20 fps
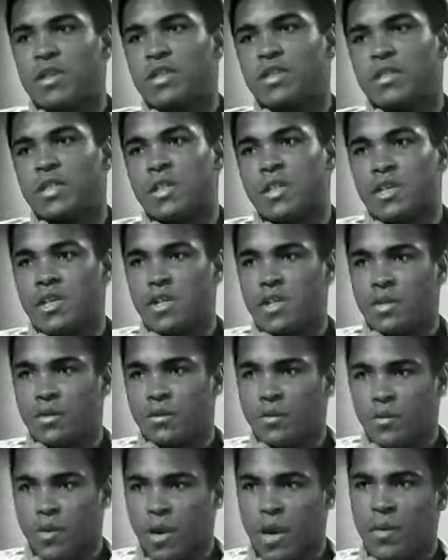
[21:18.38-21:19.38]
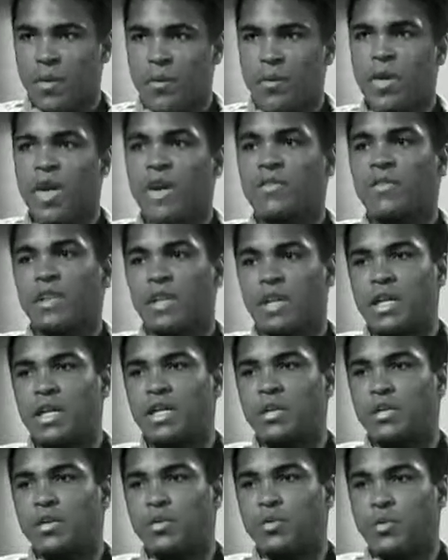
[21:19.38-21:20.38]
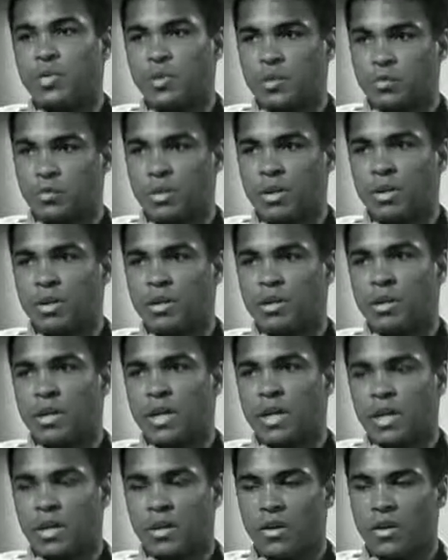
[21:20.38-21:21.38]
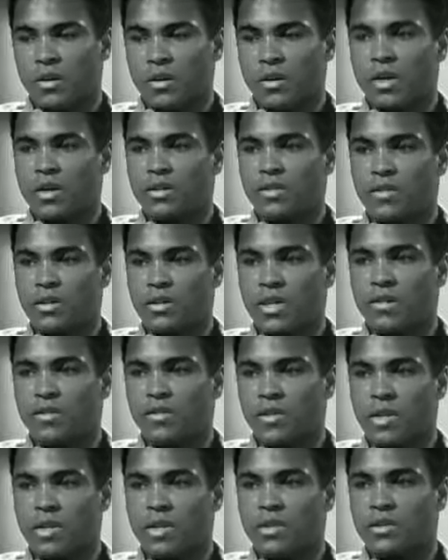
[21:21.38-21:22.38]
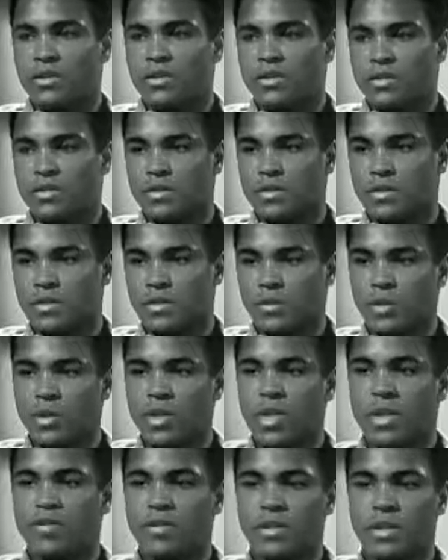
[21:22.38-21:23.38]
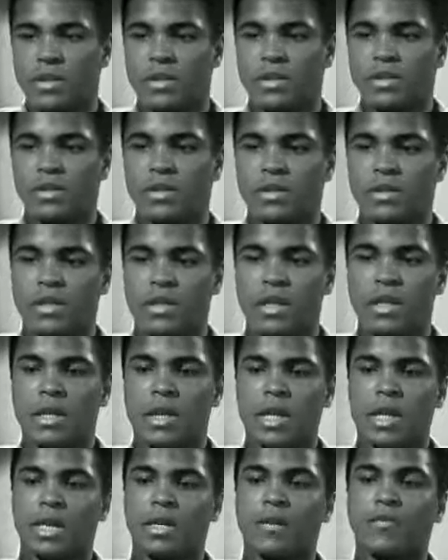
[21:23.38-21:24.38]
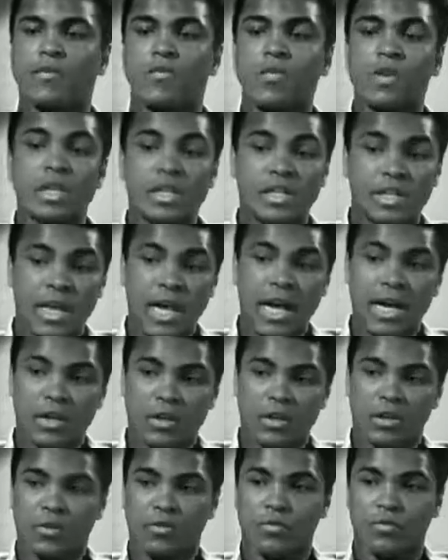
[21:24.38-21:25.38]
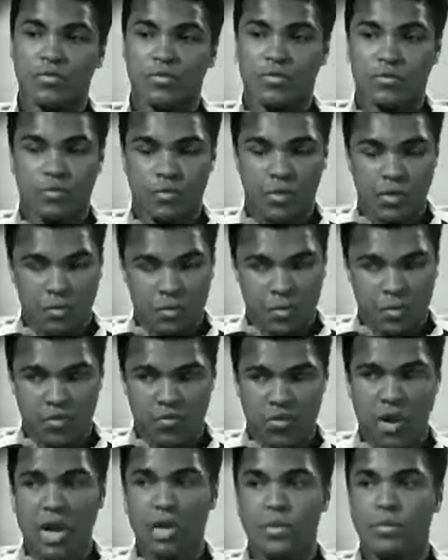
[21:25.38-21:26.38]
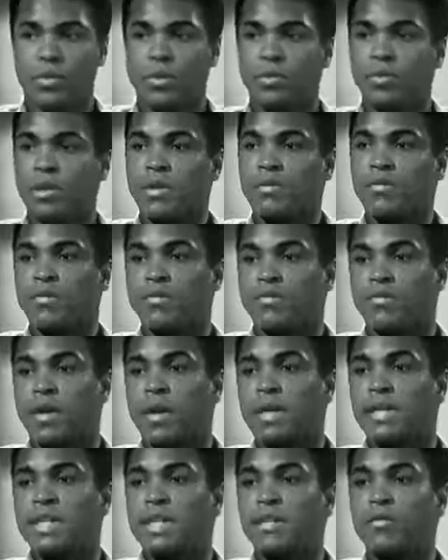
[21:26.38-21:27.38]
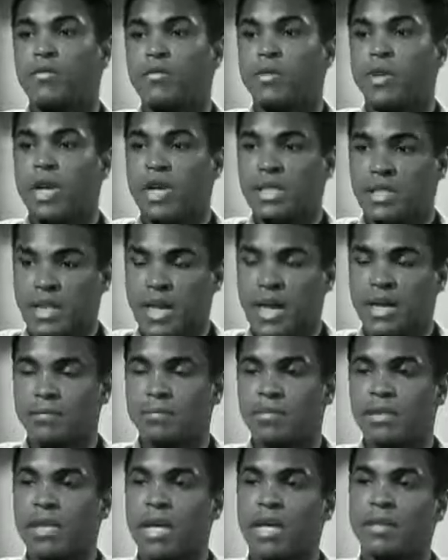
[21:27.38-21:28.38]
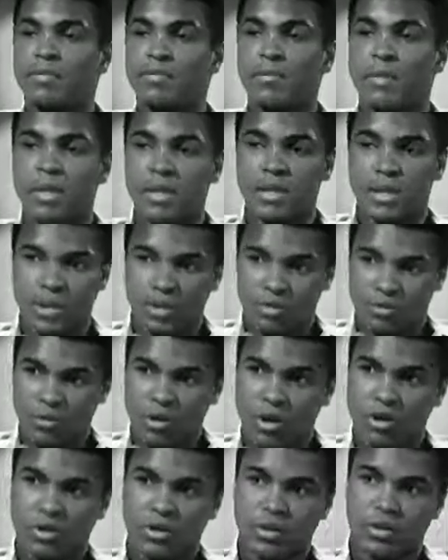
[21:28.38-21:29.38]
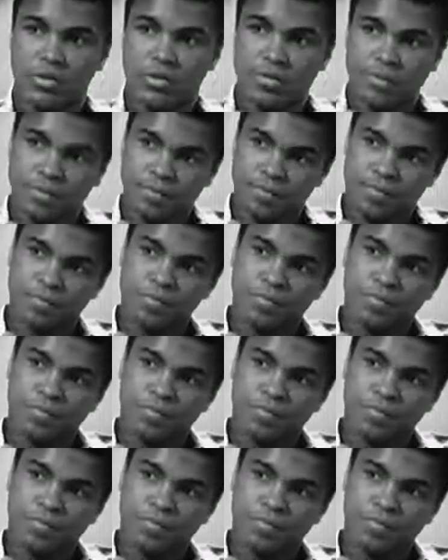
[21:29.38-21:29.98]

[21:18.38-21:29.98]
what I'm trying to say. Then we have a leader who will speak, like all countries have leaders. We have a leader. And like if we attacked, and we're right, we believe in fighting if we are attacked, but not being the aggressor.